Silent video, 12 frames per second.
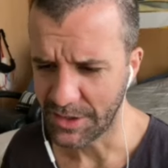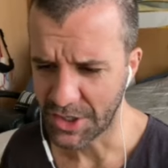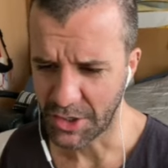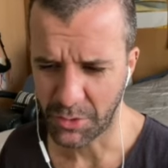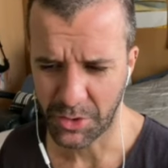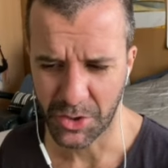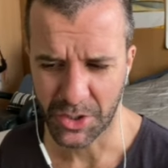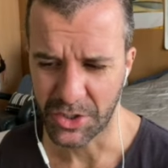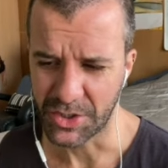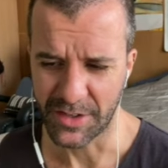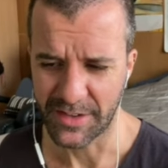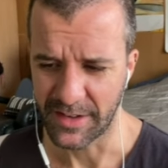general, you can
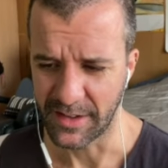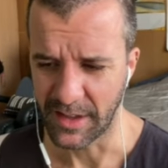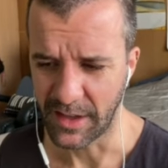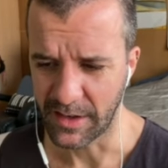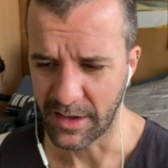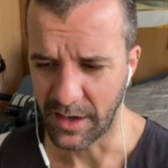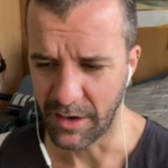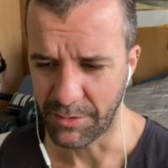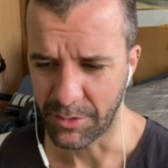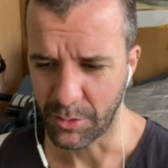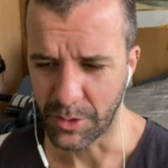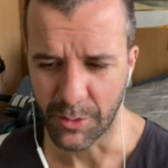just see that
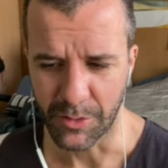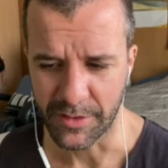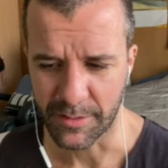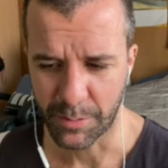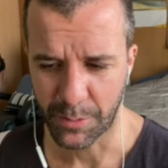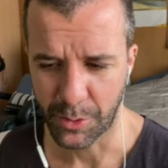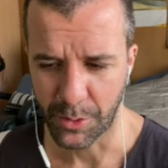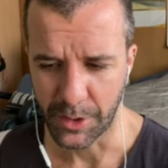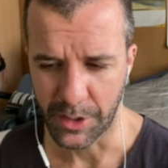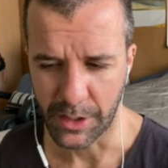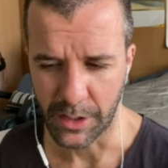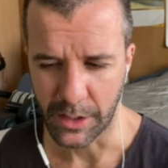everyone was
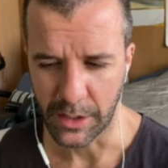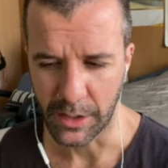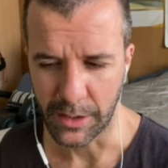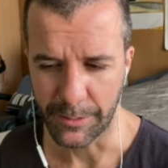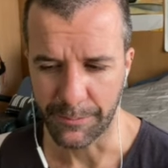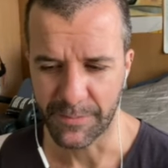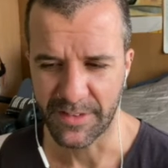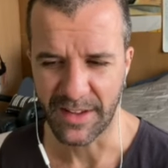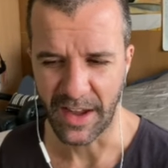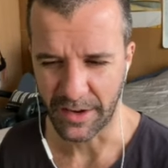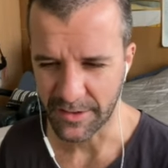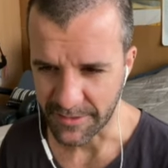pretty
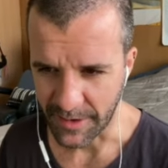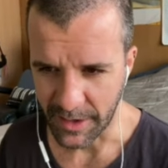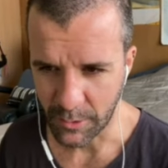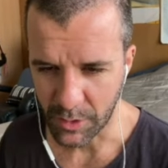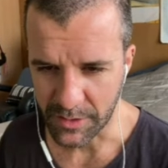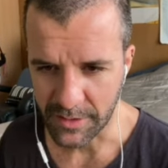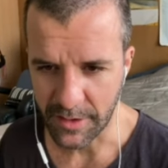satisfied with this